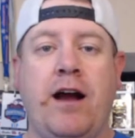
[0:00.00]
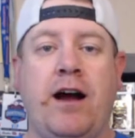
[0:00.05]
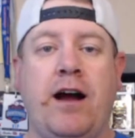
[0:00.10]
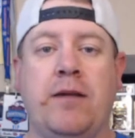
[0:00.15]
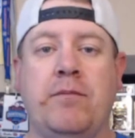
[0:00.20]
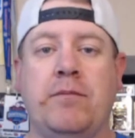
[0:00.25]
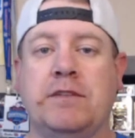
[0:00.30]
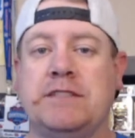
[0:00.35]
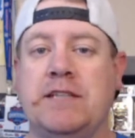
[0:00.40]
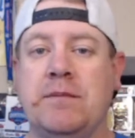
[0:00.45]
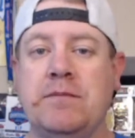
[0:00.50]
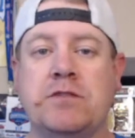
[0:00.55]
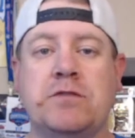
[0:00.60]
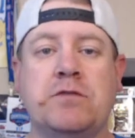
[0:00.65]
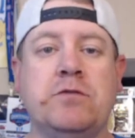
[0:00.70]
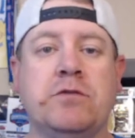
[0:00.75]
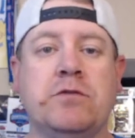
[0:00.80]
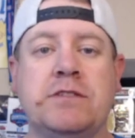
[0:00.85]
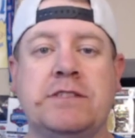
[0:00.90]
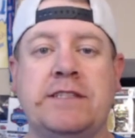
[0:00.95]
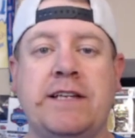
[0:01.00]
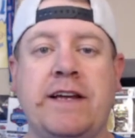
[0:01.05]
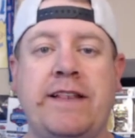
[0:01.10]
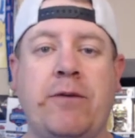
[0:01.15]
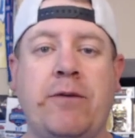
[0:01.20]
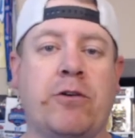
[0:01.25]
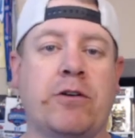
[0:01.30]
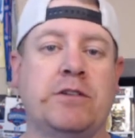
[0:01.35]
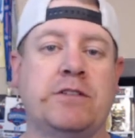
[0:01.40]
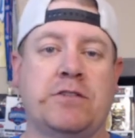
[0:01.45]
some schools said they
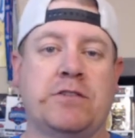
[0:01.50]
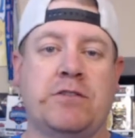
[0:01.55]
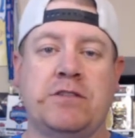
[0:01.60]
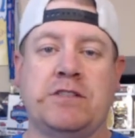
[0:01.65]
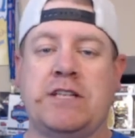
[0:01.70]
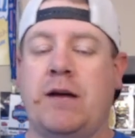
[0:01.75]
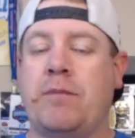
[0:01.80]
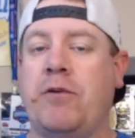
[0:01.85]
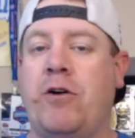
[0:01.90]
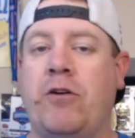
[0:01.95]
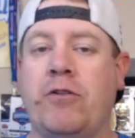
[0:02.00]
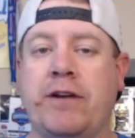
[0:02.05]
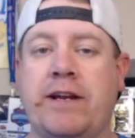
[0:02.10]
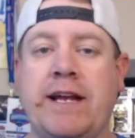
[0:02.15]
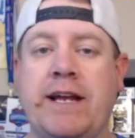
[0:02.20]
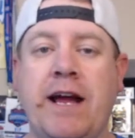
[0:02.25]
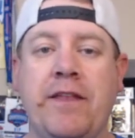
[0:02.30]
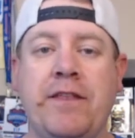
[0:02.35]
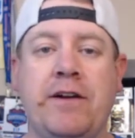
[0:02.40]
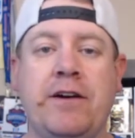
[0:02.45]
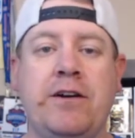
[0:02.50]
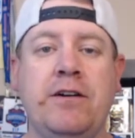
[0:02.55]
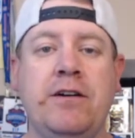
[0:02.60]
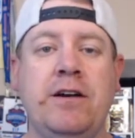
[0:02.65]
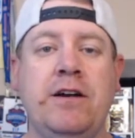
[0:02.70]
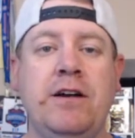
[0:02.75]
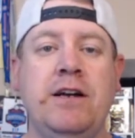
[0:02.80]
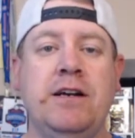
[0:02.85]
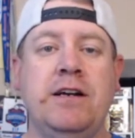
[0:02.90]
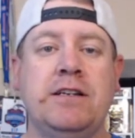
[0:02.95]
were just going to stop it altogether.
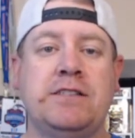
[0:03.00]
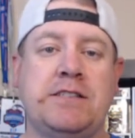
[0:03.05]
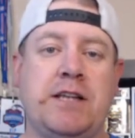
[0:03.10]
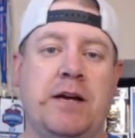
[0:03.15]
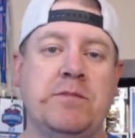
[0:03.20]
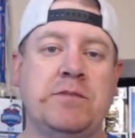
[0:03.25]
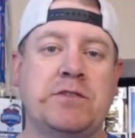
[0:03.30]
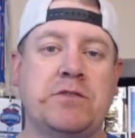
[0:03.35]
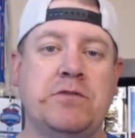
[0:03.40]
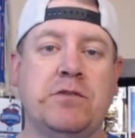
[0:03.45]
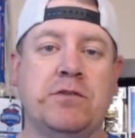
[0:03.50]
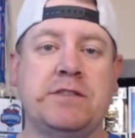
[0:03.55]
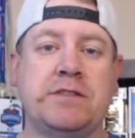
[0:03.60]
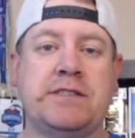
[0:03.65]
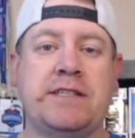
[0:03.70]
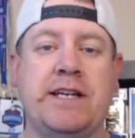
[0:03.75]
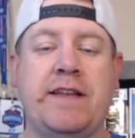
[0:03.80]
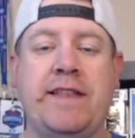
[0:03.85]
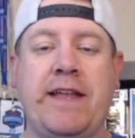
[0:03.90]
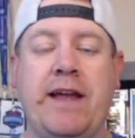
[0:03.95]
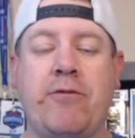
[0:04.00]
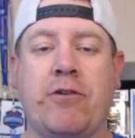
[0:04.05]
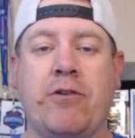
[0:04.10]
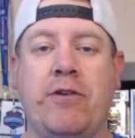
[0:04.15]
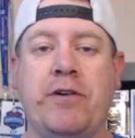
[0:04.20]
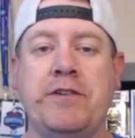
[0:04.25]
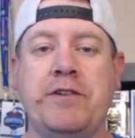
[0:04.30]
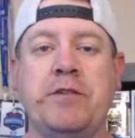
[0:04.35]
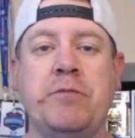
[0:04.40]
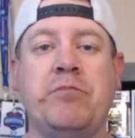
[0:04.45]
Some schools said they were
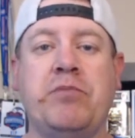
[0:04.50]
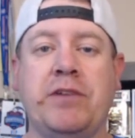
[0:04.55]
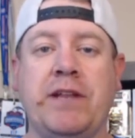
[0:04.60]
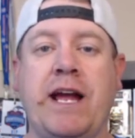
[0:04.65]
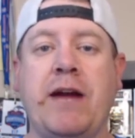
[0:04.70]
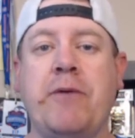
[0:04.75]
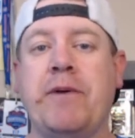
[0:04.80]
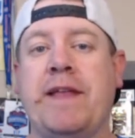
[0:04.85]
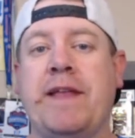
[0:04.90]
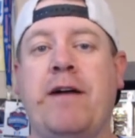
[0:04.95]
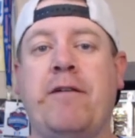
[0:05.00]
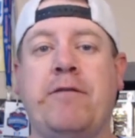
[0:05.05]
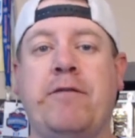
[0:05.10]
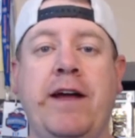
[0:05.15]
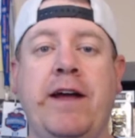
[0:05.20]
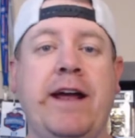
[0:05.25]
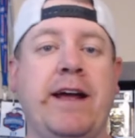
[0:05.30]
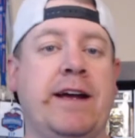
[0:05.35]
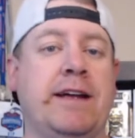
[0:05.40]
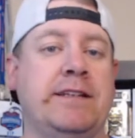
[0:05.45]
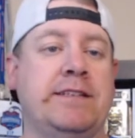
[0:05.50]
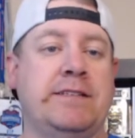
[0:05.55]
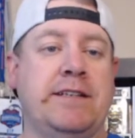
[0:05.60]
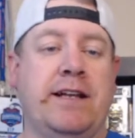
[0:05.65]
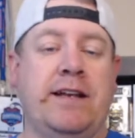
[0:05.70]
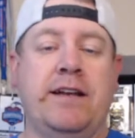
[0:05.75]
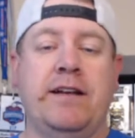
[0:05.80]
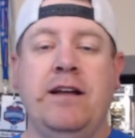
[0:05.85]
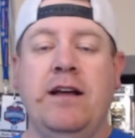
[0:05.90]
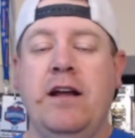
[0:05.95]
going to play without fans.
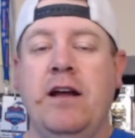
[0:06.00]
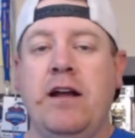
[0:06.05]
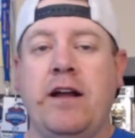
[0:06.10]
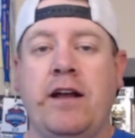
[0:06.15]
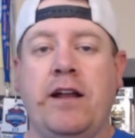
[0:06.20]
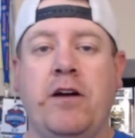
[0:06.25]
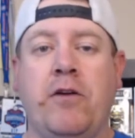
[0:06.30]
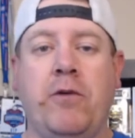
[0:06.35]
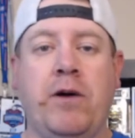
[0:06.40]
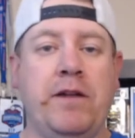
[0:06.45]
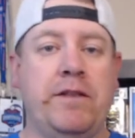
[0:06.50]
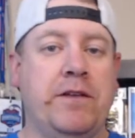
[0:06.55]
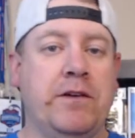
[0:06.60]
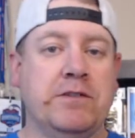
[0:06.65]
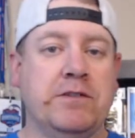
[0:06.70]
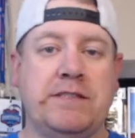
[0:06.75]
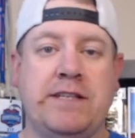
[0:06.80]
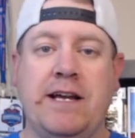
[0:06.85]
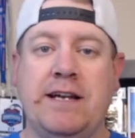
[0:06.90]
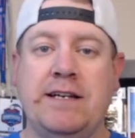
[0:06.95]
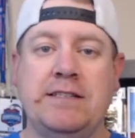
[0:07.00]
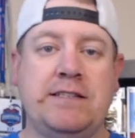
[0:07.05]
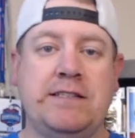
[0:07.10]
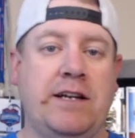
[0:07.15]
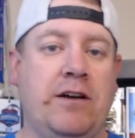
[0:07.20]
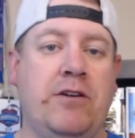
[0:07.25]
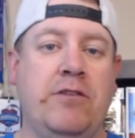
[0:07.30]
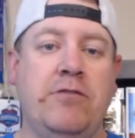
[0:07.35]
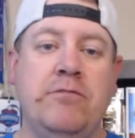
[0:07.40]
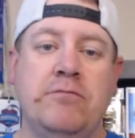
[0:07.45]
And you know what? Those things, you
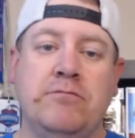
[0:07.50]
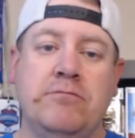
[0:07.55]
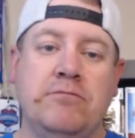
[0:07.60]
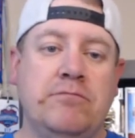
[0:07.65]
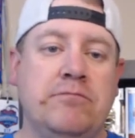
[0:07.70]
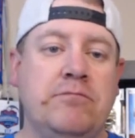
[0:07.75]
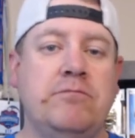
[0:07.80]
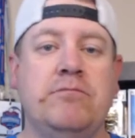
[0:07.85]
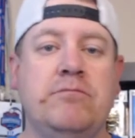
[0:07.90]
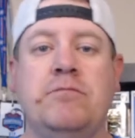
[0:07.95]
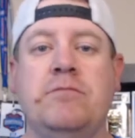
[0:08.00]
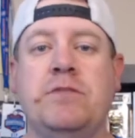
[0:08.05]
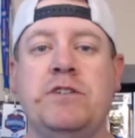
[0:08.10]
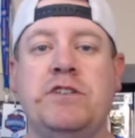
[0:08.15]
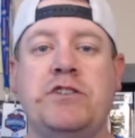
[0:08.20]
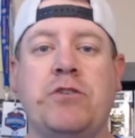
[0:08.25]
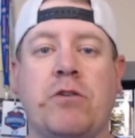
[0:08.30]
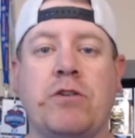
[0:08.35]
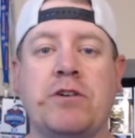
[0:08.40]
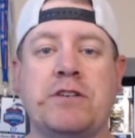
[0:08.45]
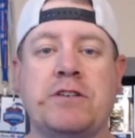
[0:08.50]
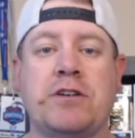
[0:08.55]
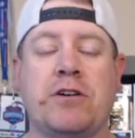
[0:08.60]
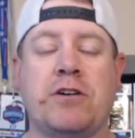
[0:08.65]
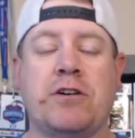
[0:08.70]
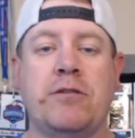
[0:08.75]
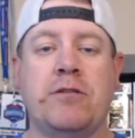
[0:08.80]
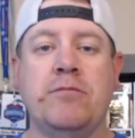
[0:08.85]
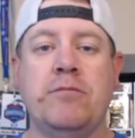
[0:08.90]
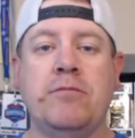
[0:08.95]
know,
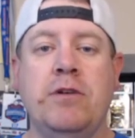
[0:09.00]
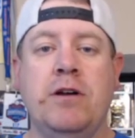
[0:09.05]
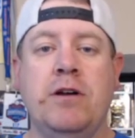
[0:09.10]
short-term